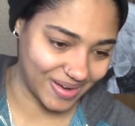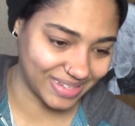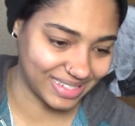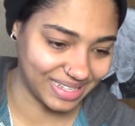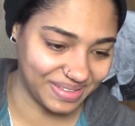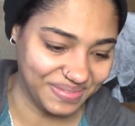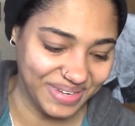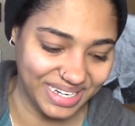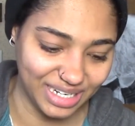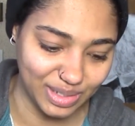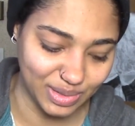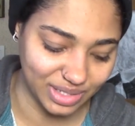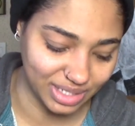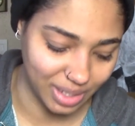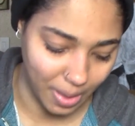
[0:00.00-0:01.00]
into the video,
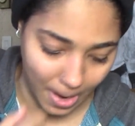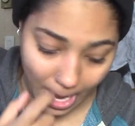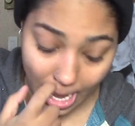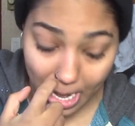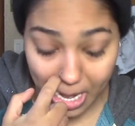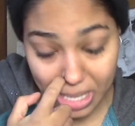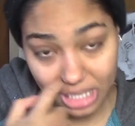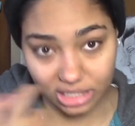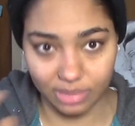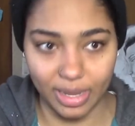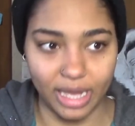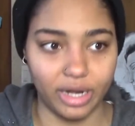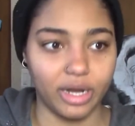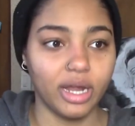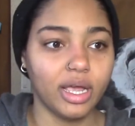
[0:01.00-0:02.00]
so it doesn't
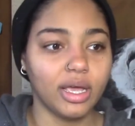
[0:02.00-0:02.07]
matter.